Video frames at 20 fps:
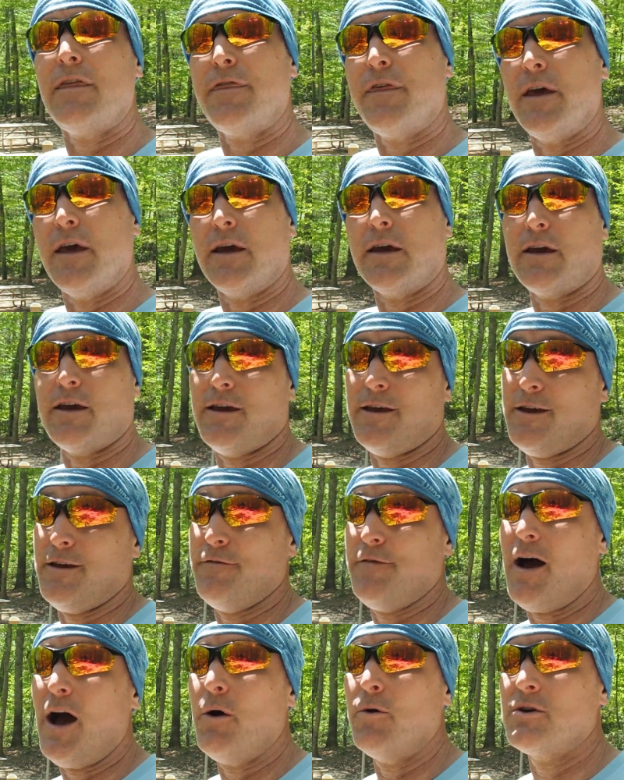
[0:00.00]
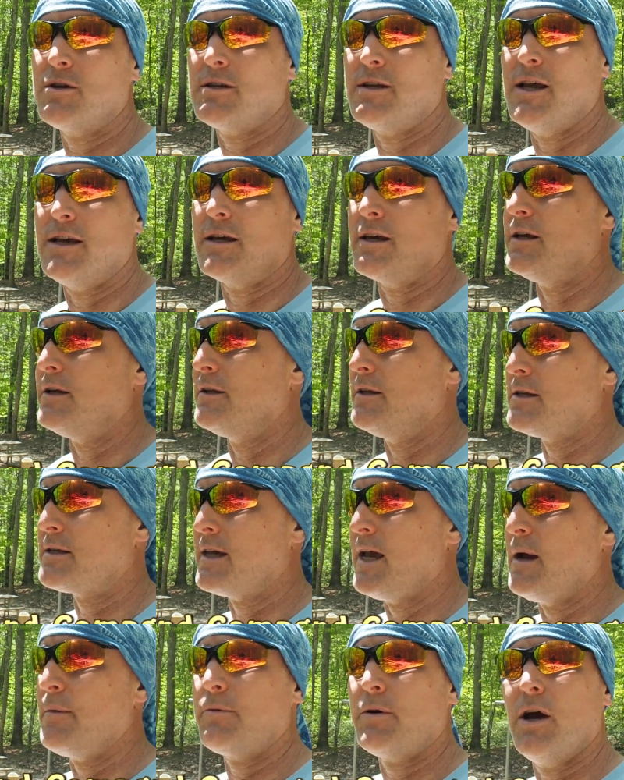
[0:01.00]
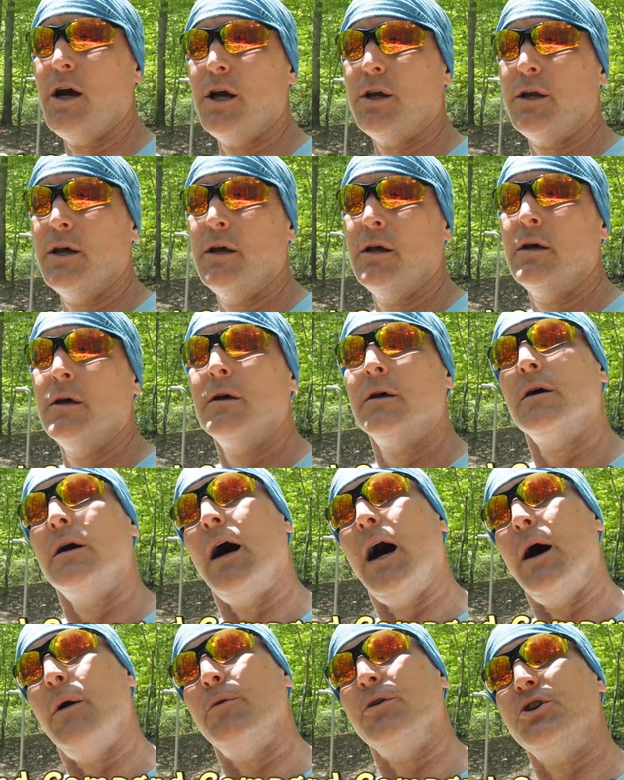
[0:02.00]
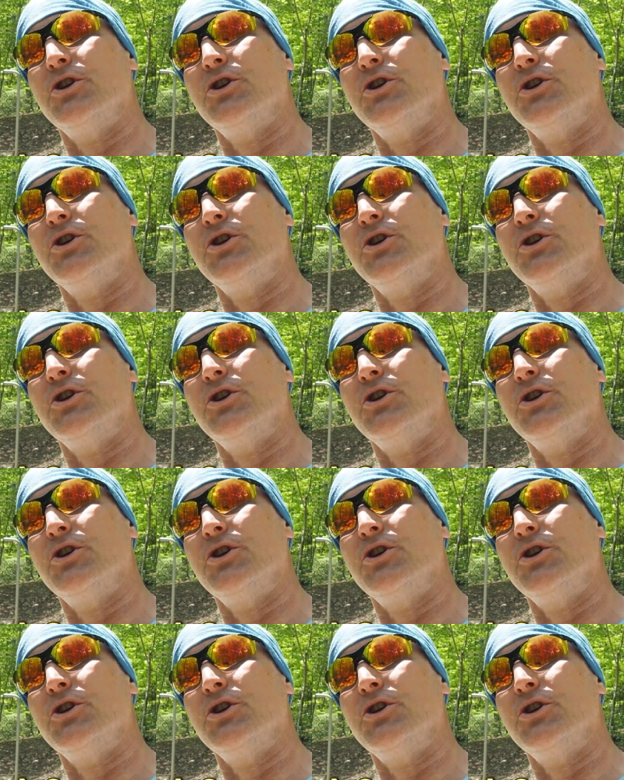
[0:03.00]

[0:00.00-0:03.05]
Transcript: think if I were staying in this campground, I would